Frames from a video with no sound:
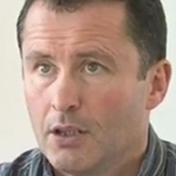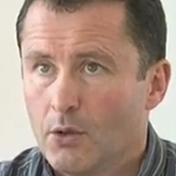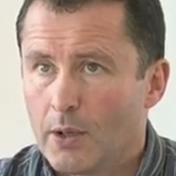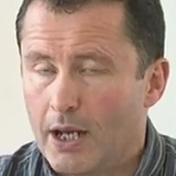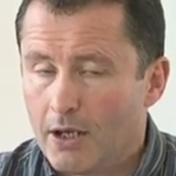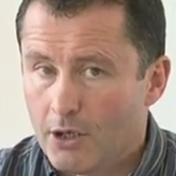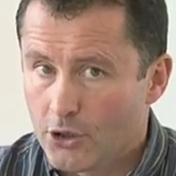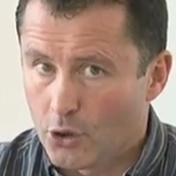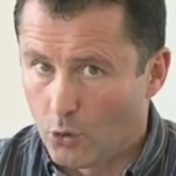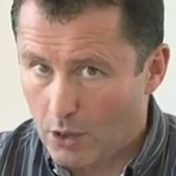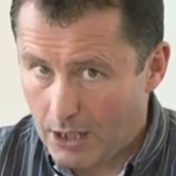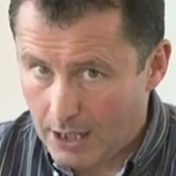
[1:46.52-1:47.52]
Okay,
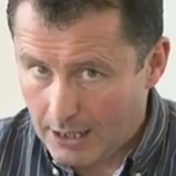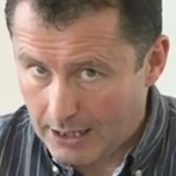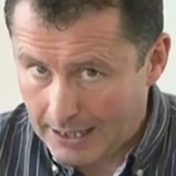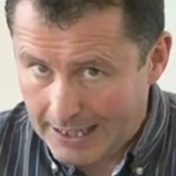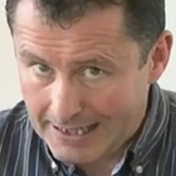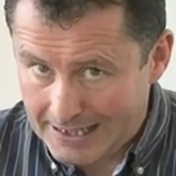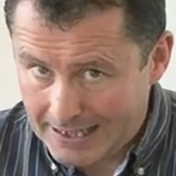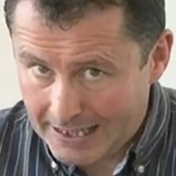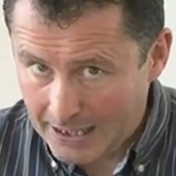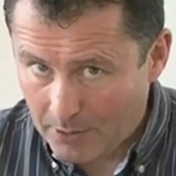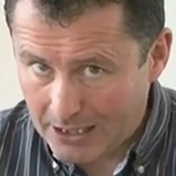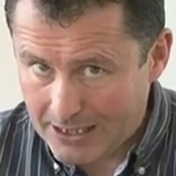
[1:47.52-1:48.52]
so again,
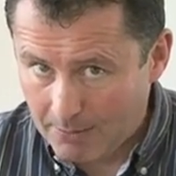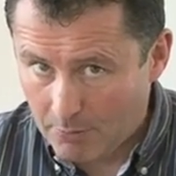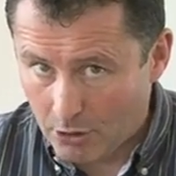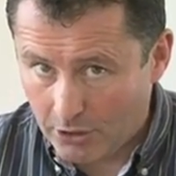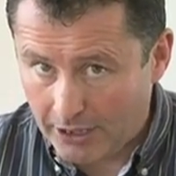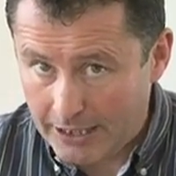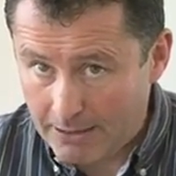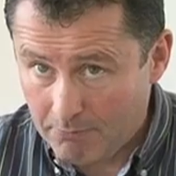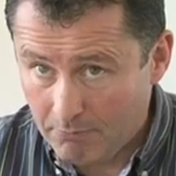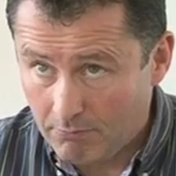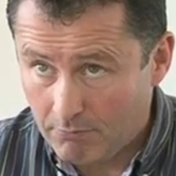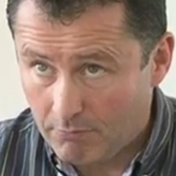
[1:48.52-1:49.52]
sticking with a similar
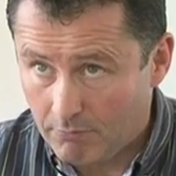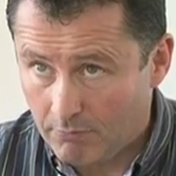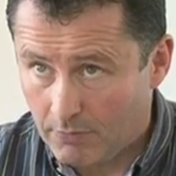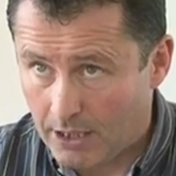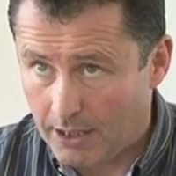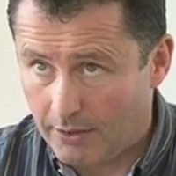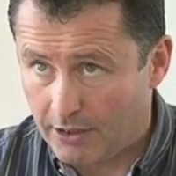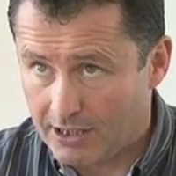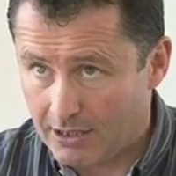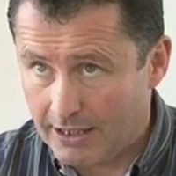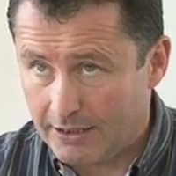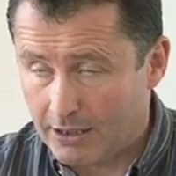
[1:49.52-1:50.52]
theme, the
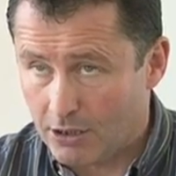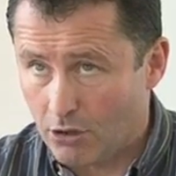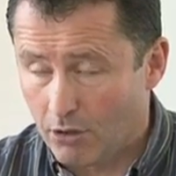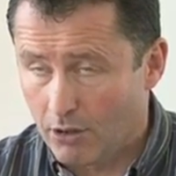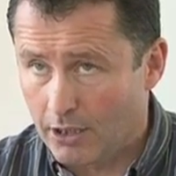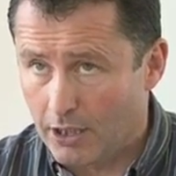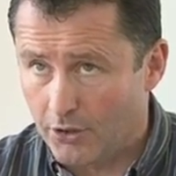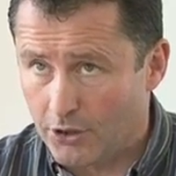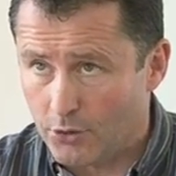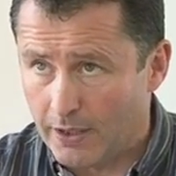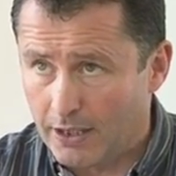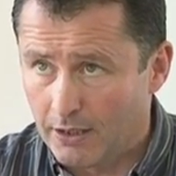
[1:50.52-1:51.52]
slide that's currently on the
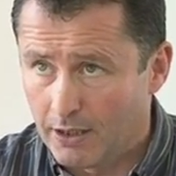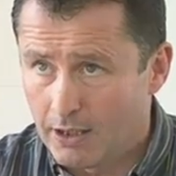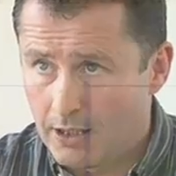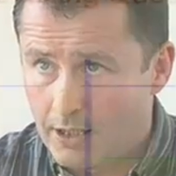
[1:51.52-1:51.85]
screen